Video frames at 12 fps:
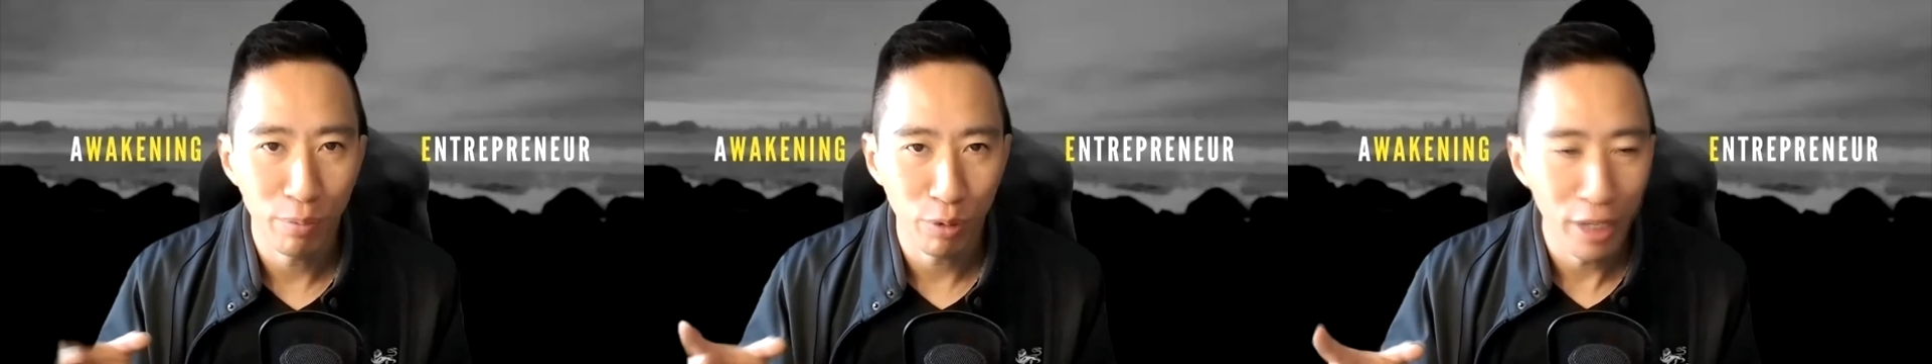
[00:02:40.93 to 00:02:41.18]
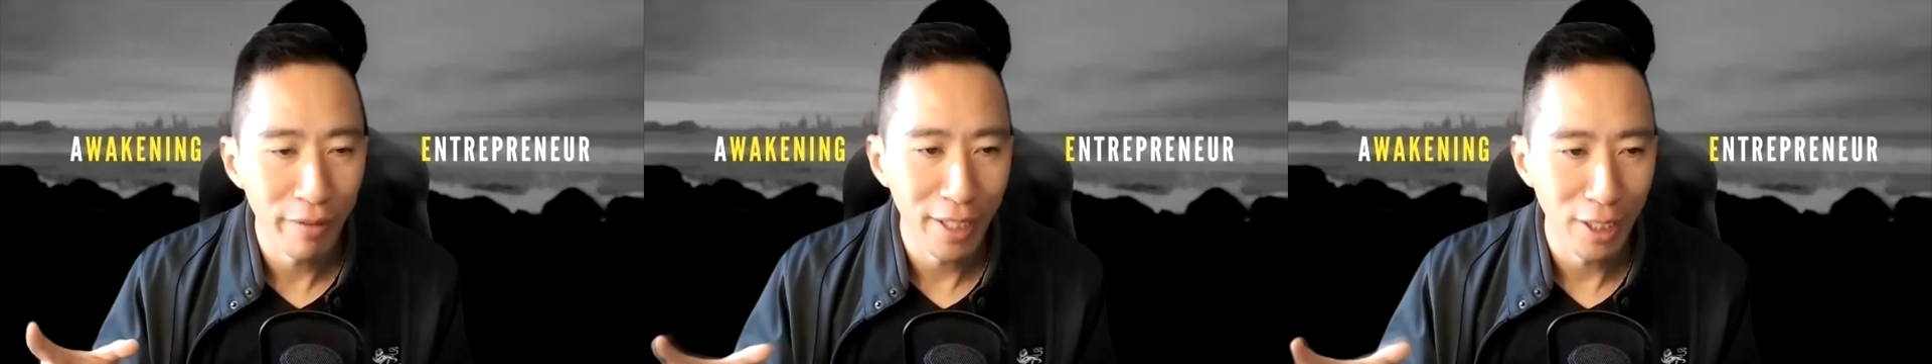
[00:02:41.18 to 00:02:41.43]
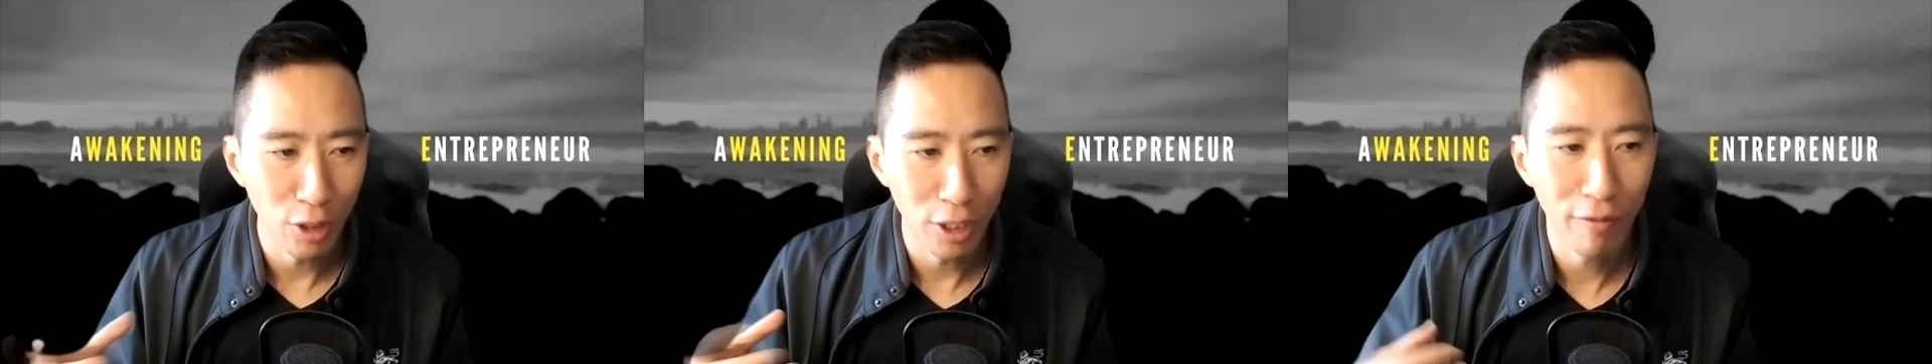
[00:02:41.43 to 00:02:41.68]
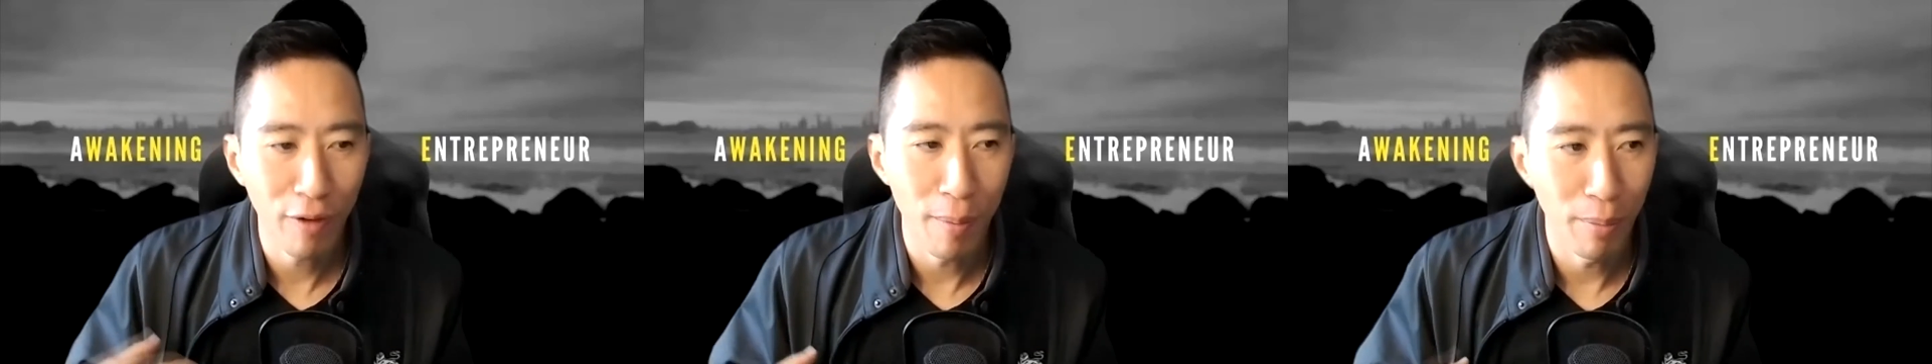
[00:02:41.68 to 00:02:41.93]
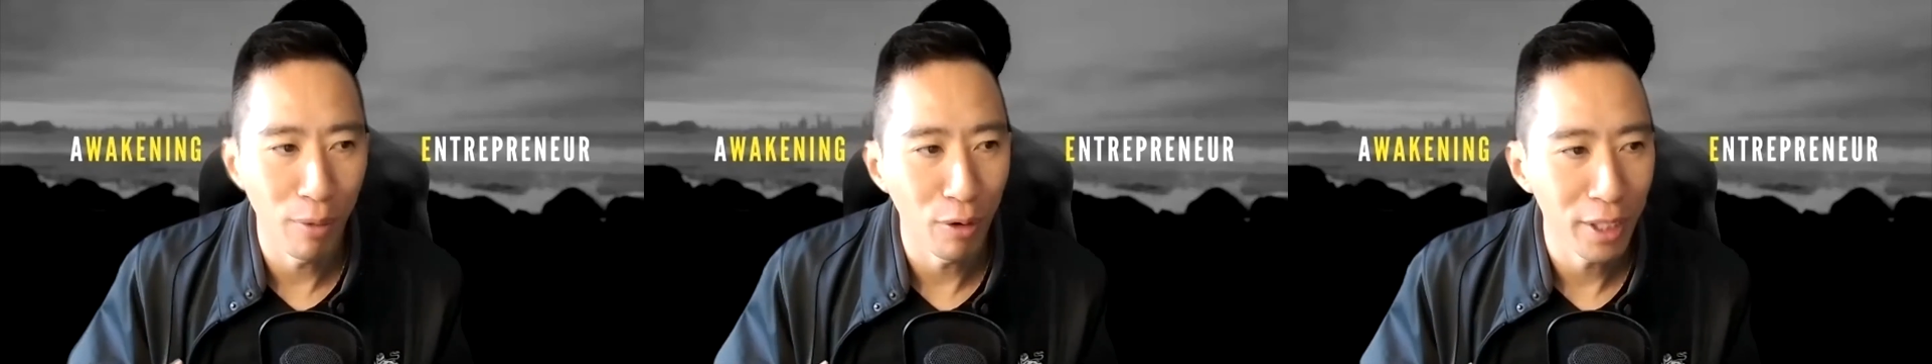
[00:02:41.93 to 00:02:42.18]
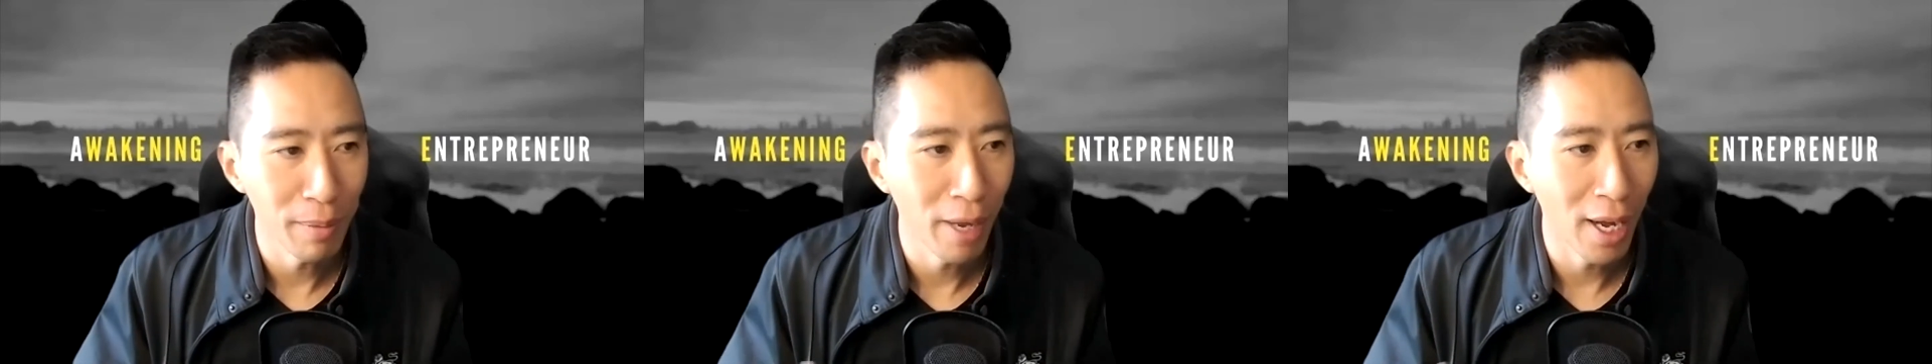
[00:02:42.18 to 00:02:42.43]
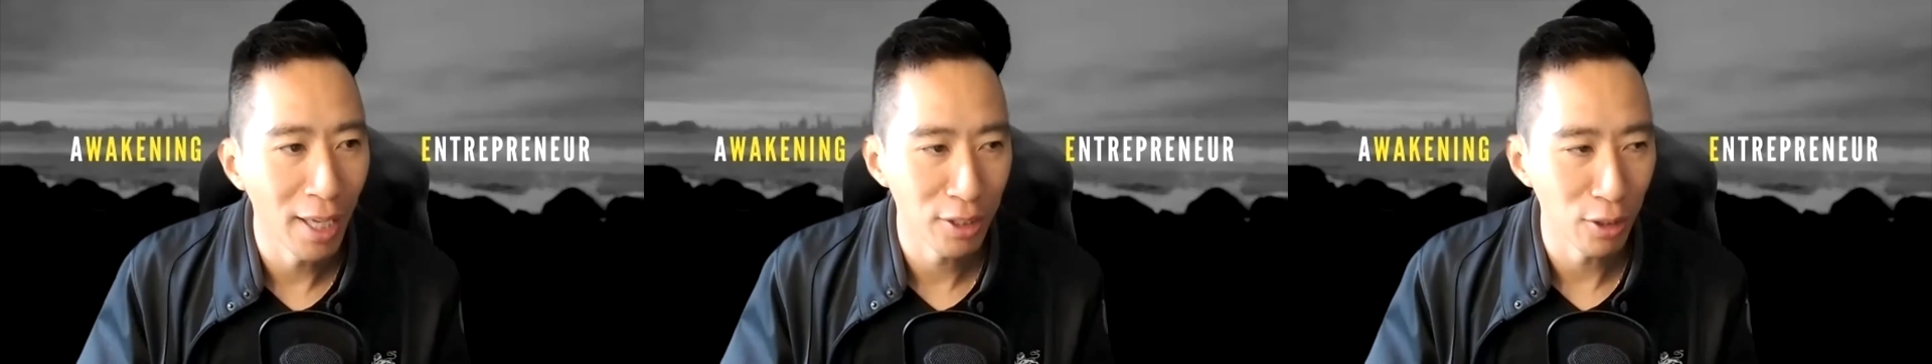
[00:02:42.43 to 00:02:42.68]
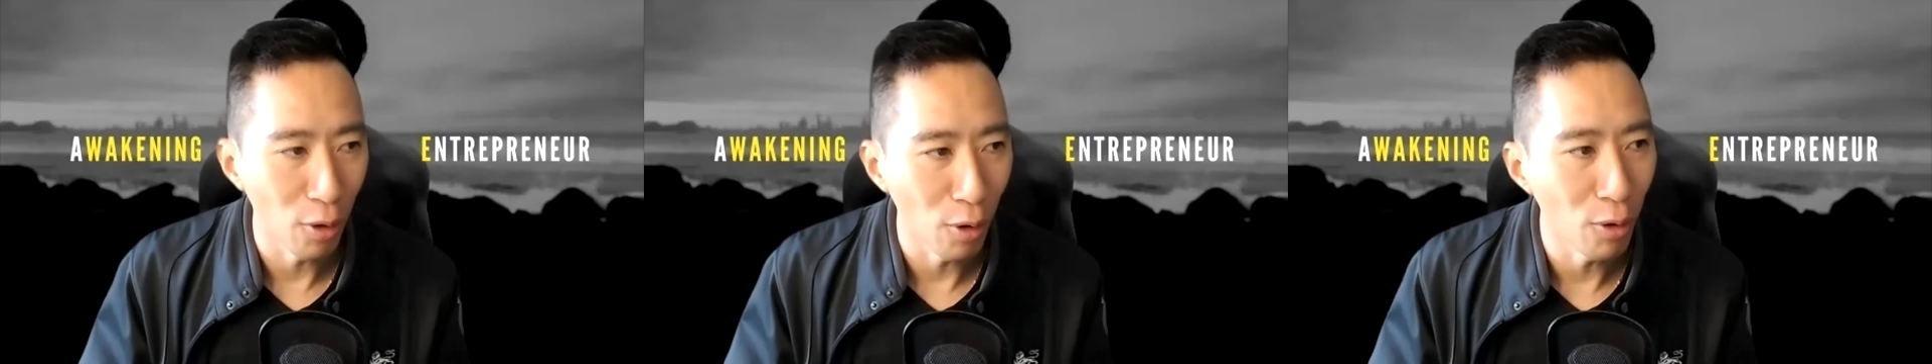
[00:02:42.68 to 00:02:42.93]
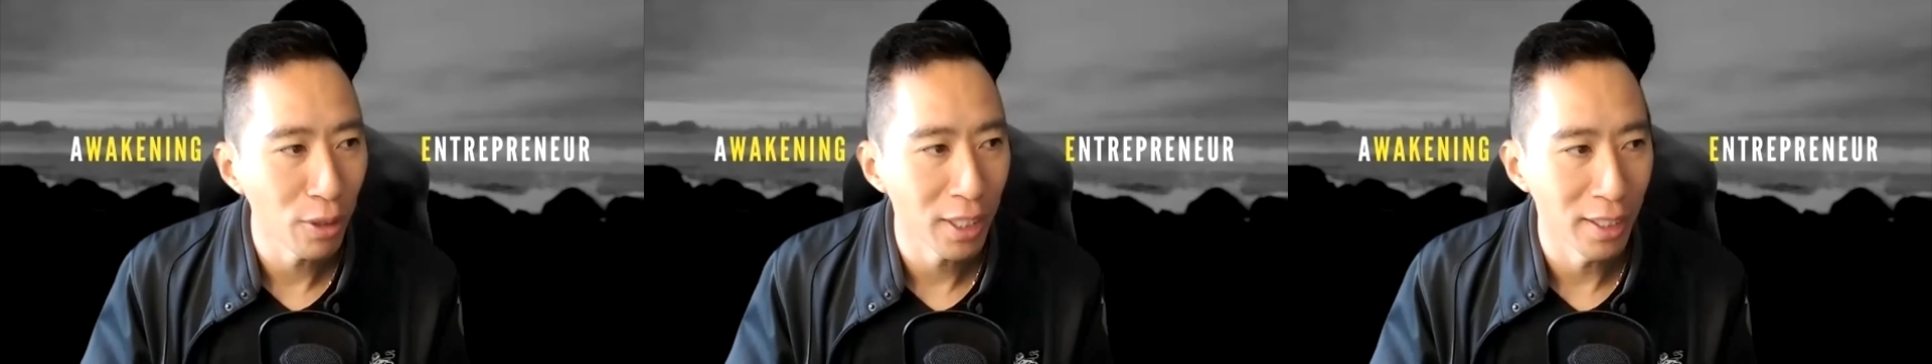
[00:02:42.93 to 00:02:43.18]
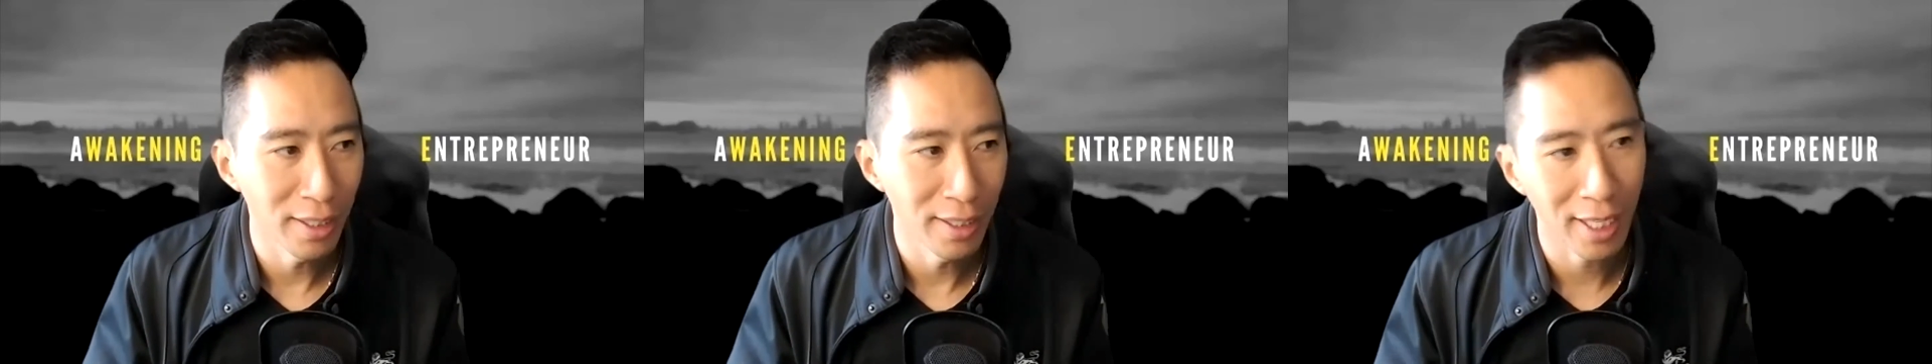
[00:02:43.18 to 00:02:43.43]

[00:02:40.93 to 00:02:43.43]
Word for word: breathing into different body parts or organs,